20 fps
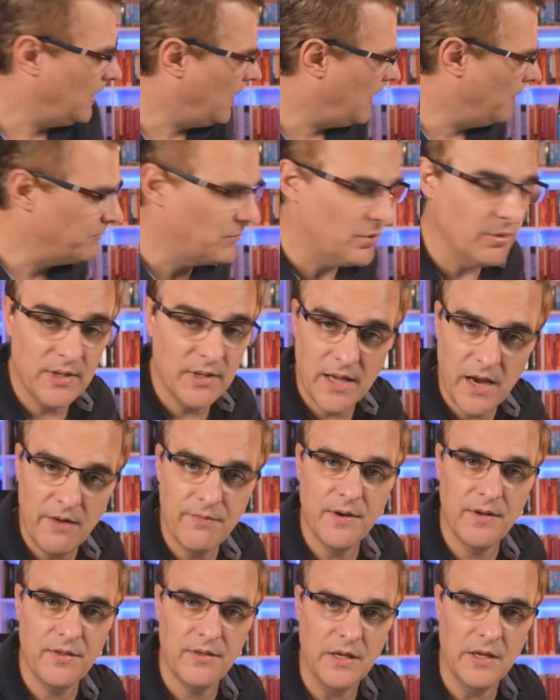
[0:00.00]
I'm doing
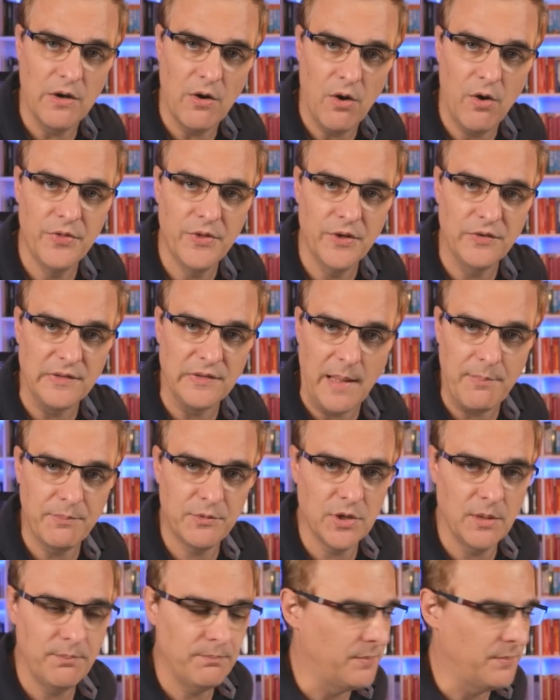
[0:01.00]
everything on this
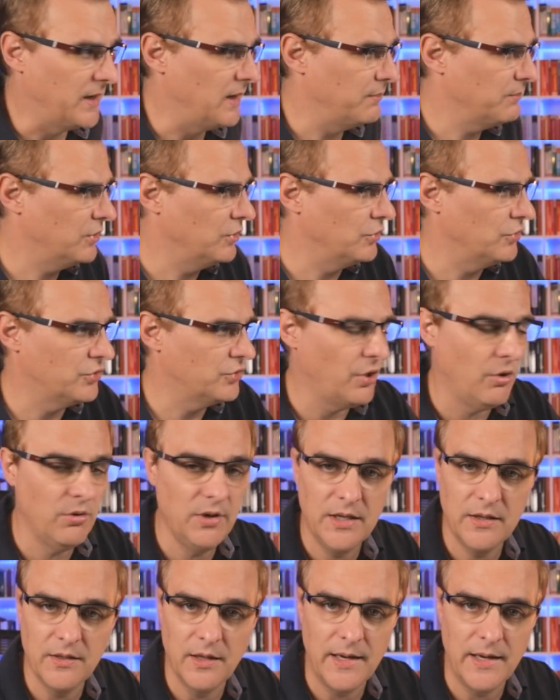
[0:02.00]
laptop, but I'm
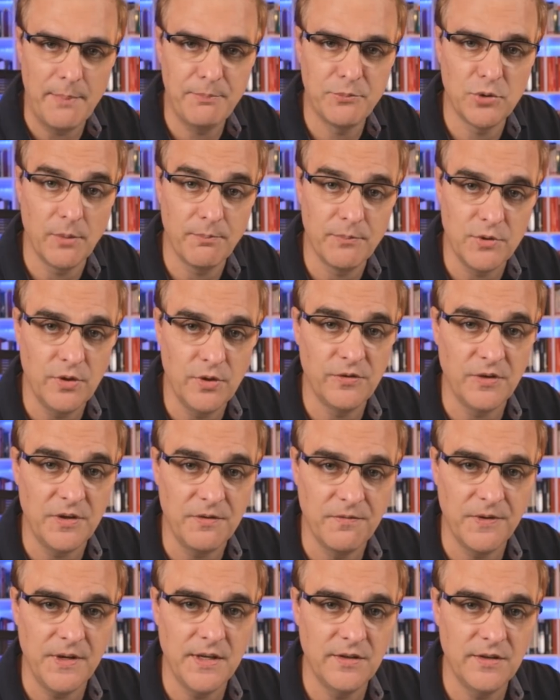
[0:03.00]
controlling the laptop
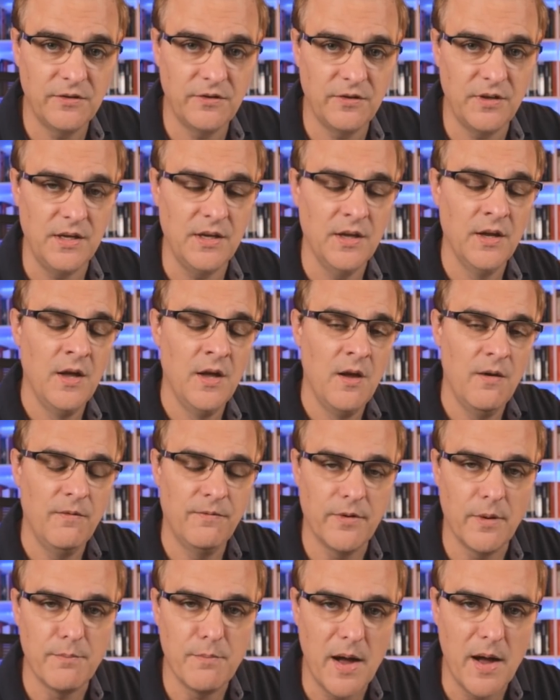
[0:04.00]
using VNC
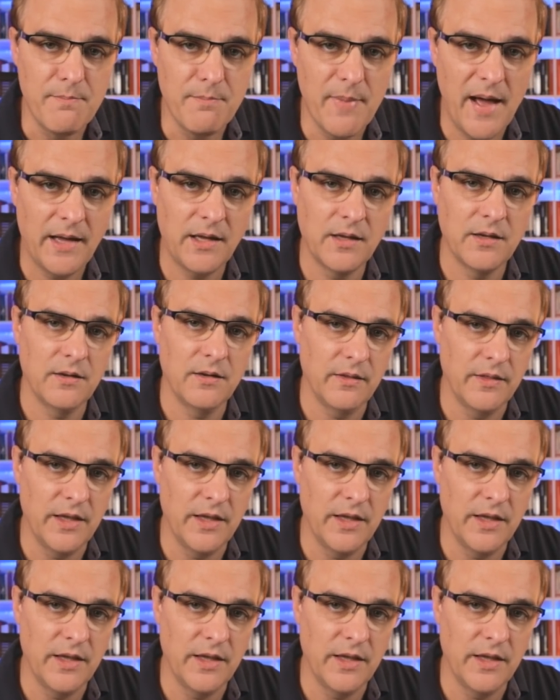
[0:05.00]
from my Mac.